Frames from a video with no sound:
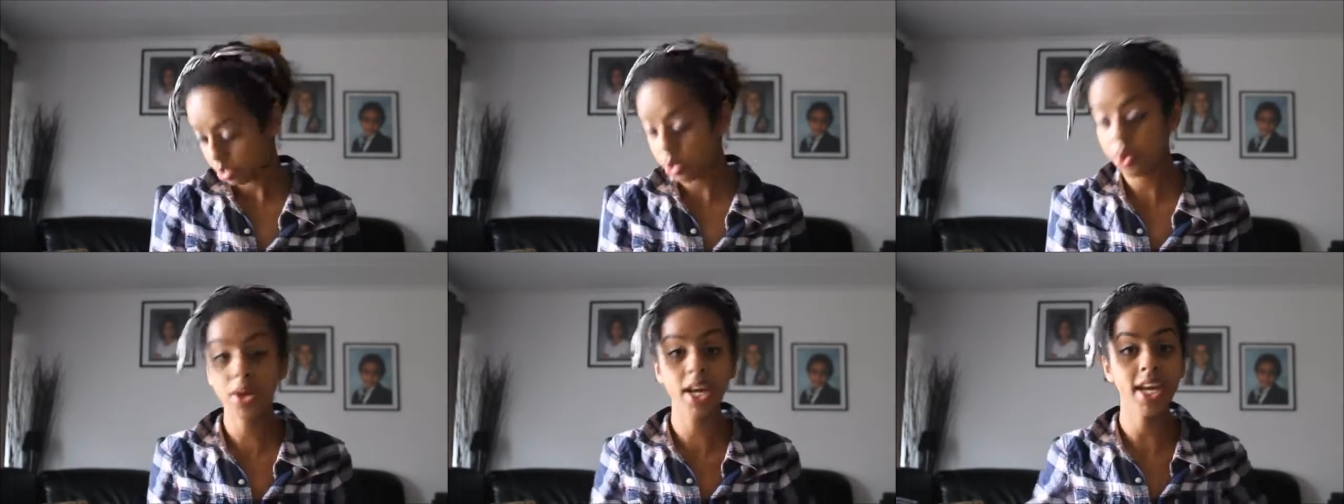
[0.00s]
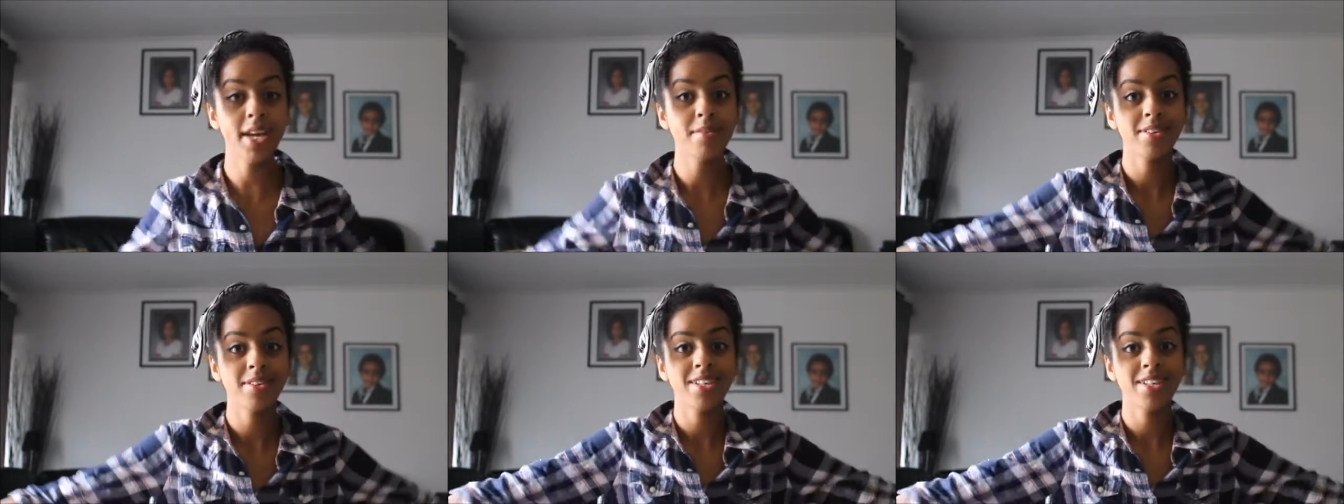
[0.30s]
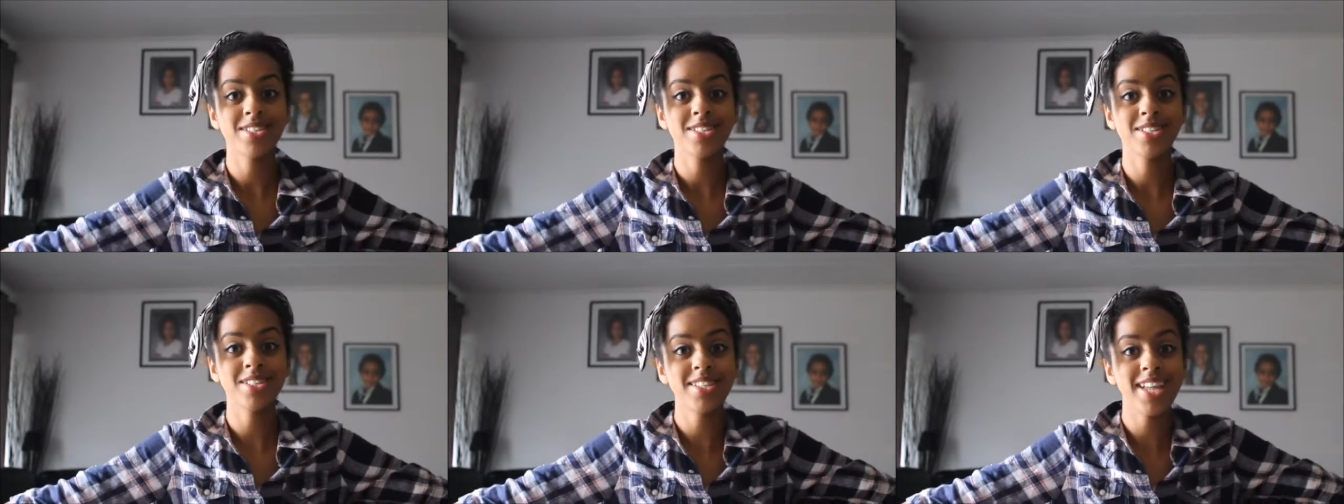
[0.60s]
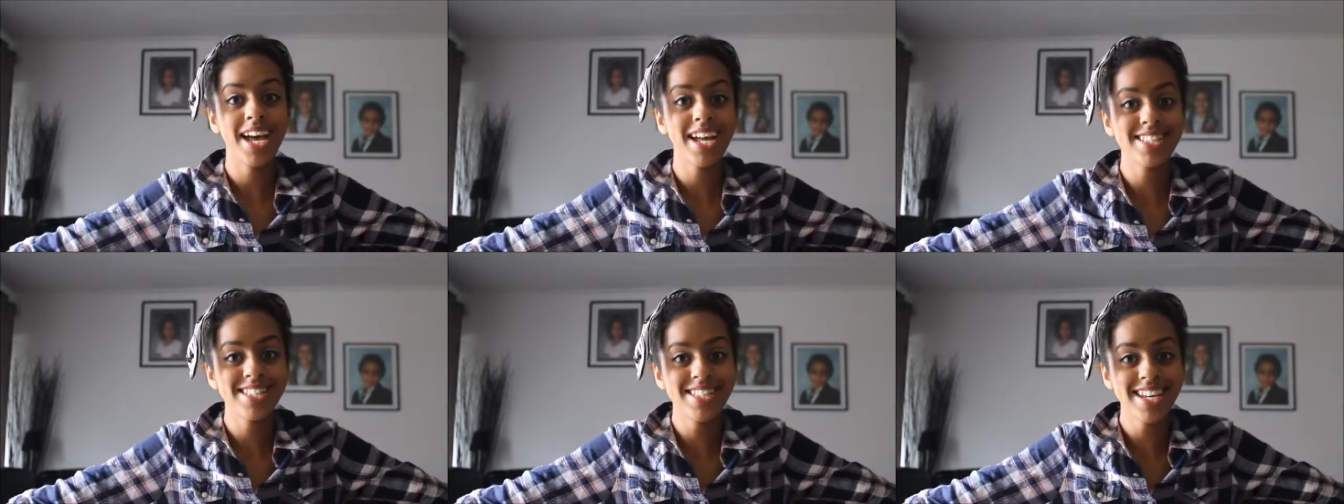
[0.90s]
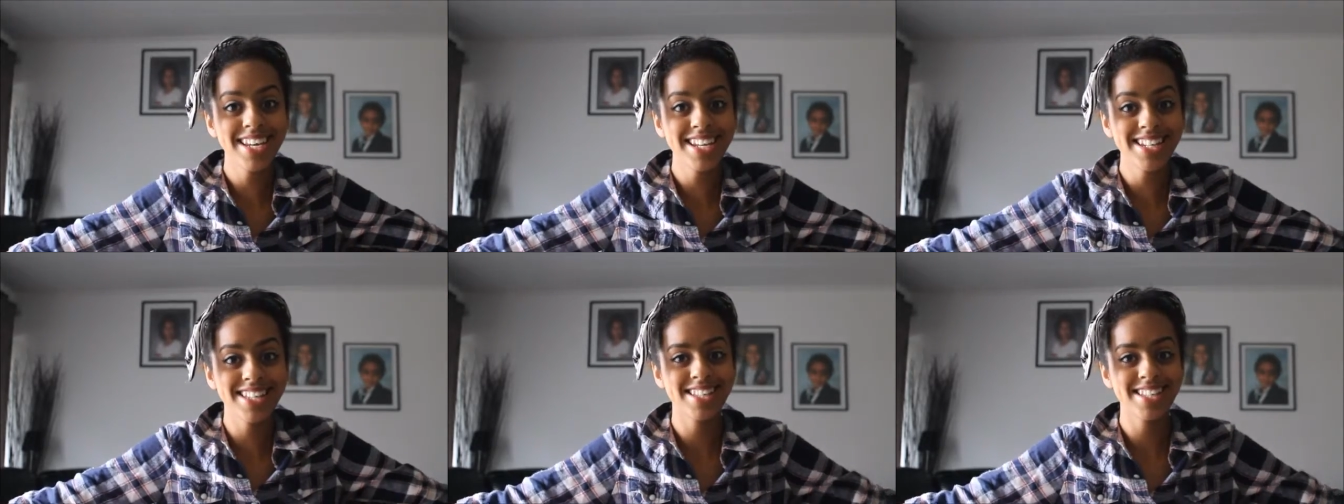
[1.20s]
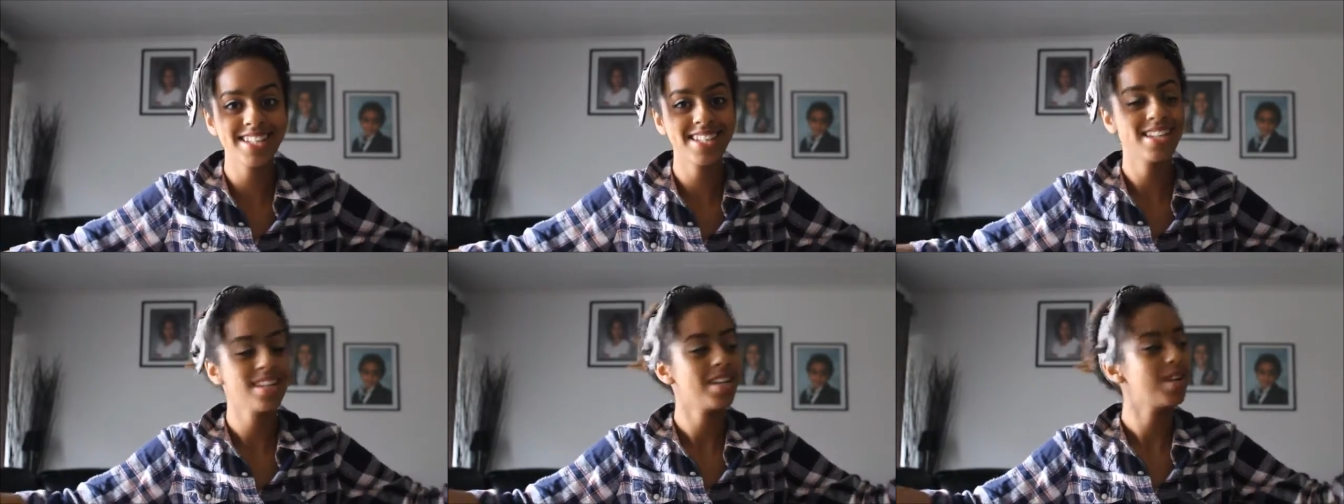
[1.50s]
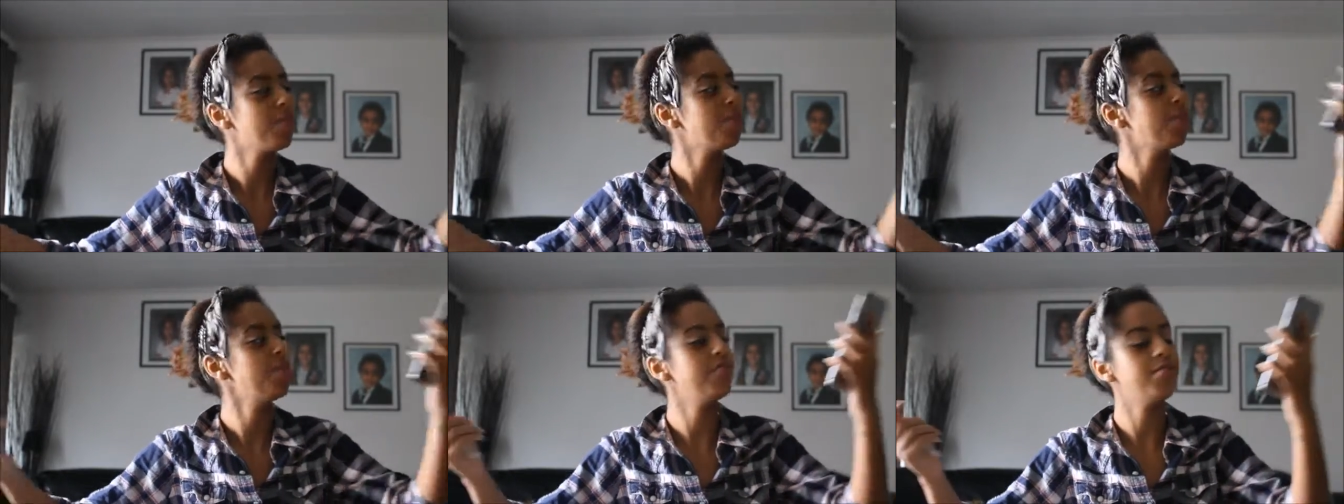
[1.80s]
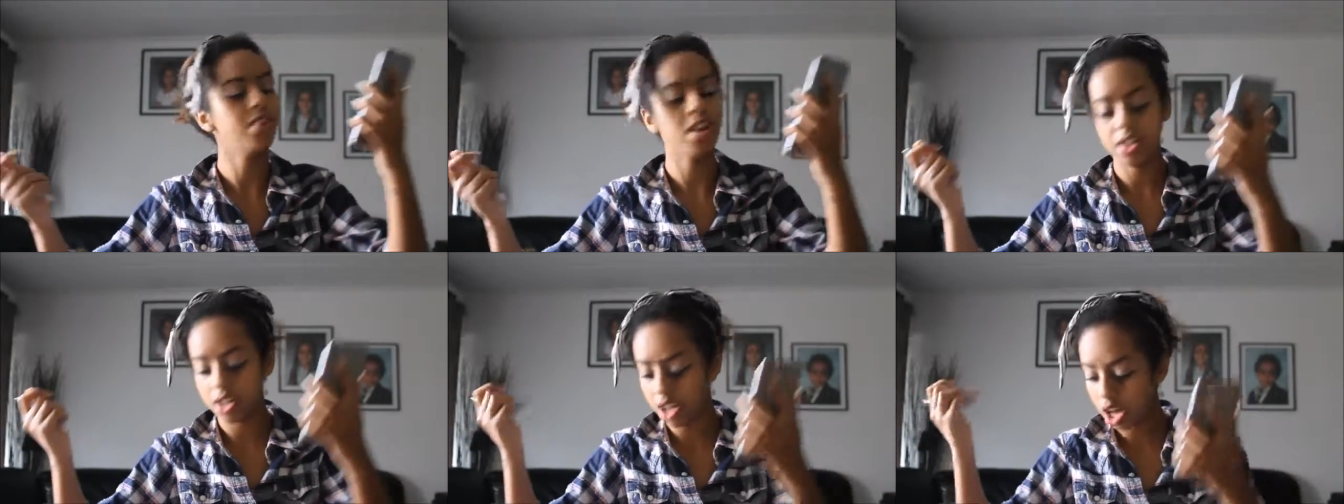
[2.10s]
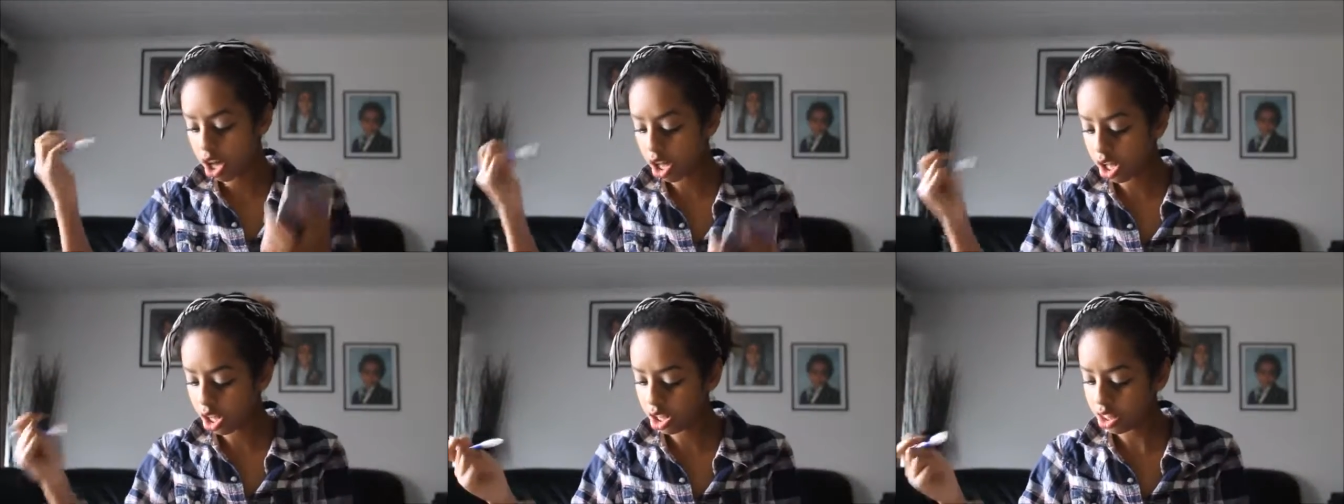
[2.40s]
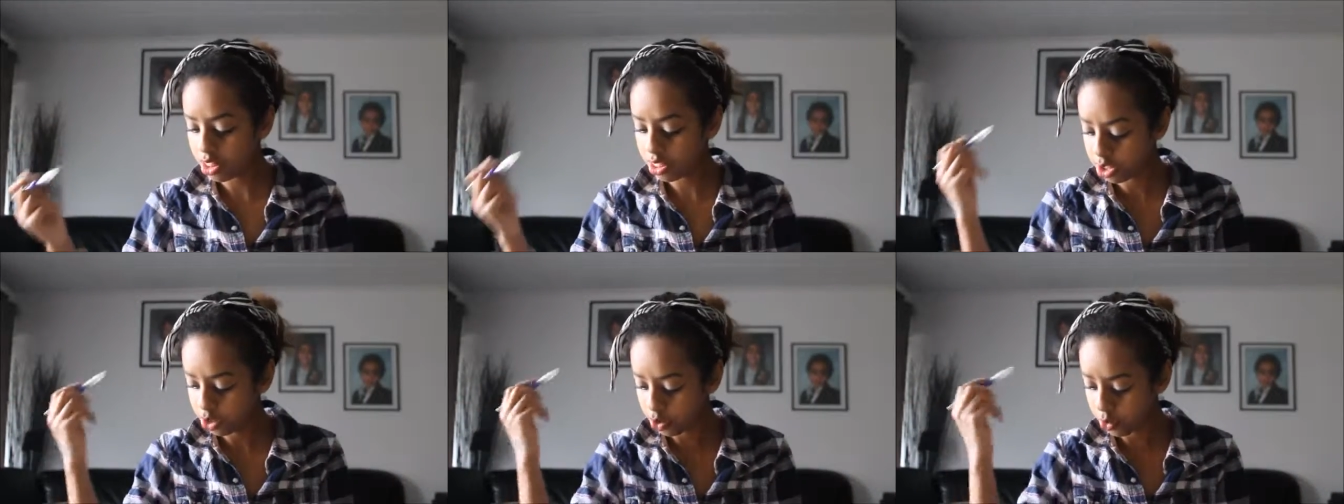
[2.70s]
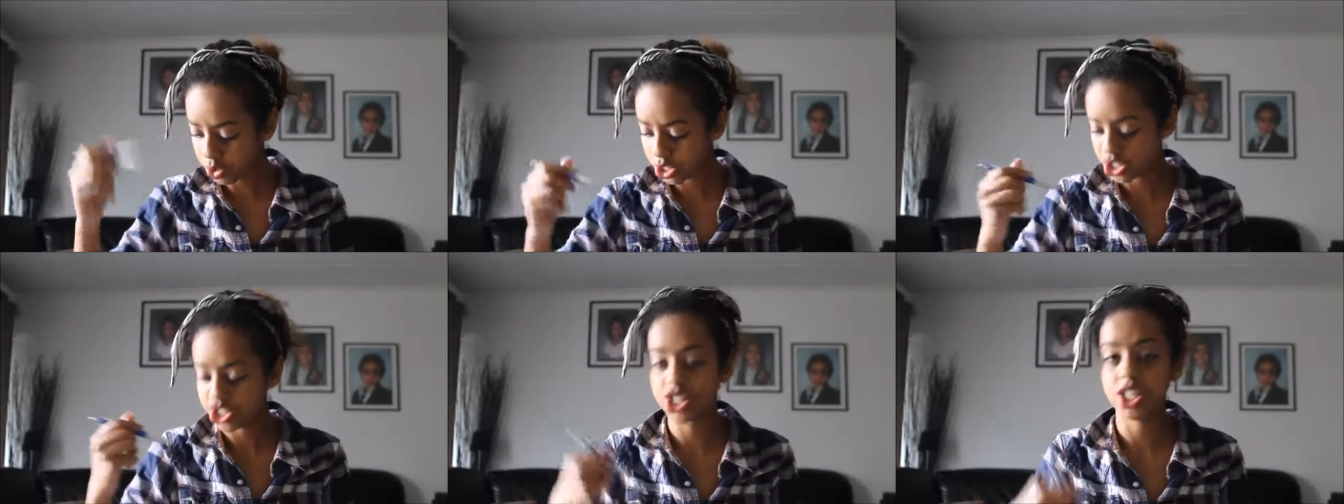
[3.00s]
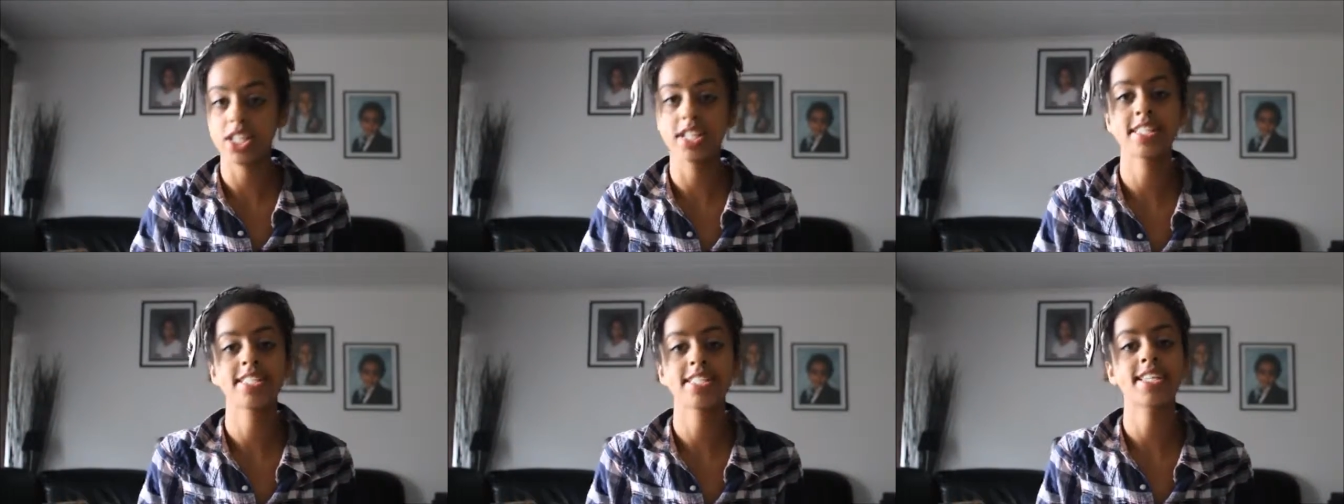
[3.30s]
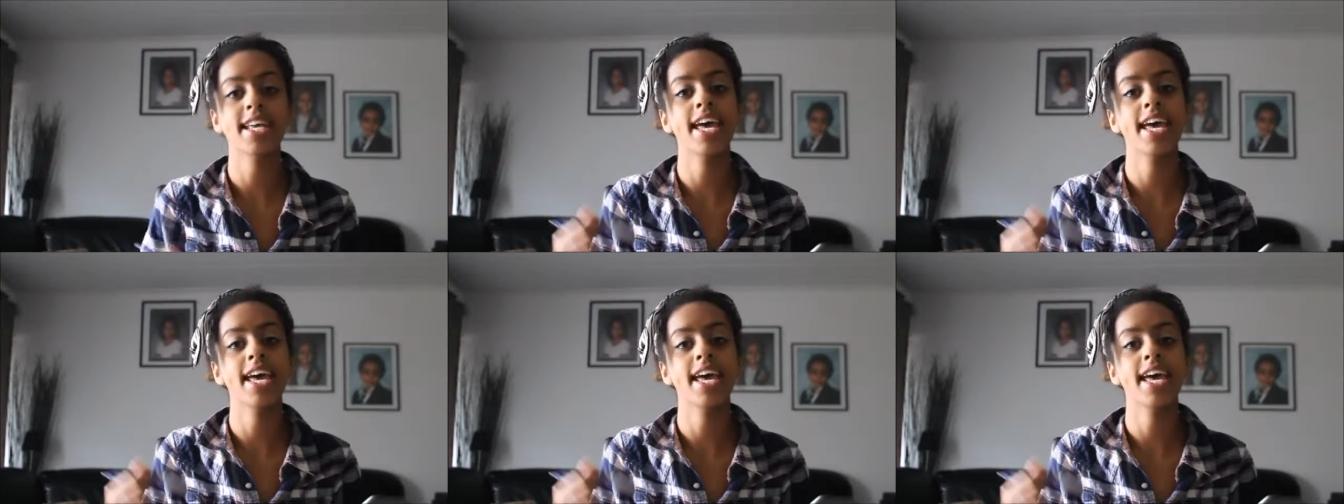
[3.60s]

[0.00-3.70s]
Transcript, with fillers: Okay, so that's it. We've done all the questions